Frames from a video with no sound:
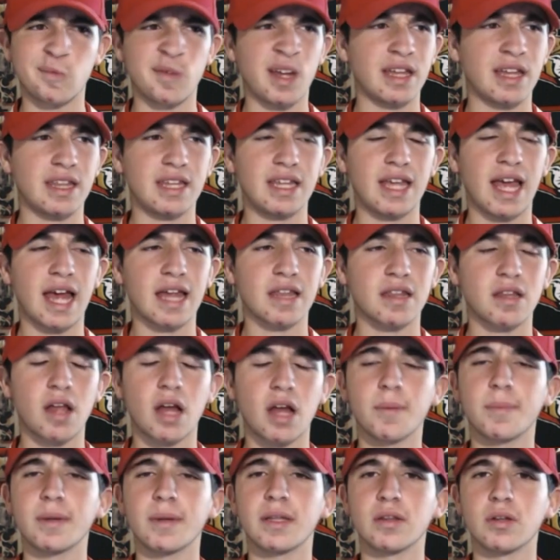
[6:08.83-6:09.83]
as he has
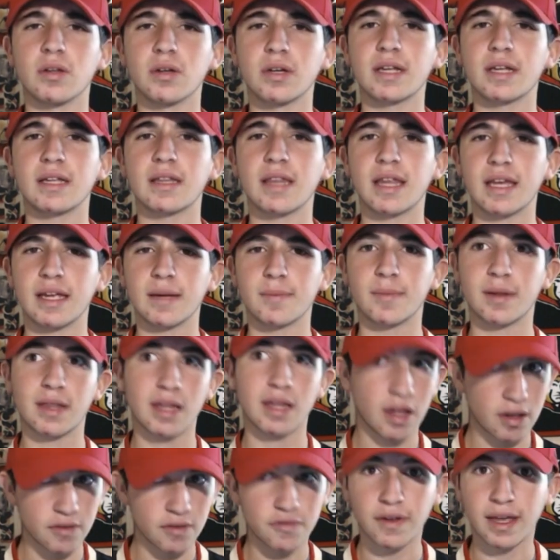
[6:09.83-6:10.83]
not been looking like
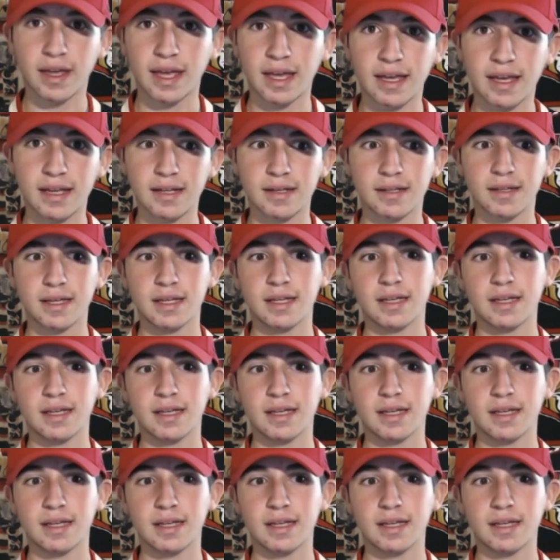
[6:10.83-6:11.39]
himself. And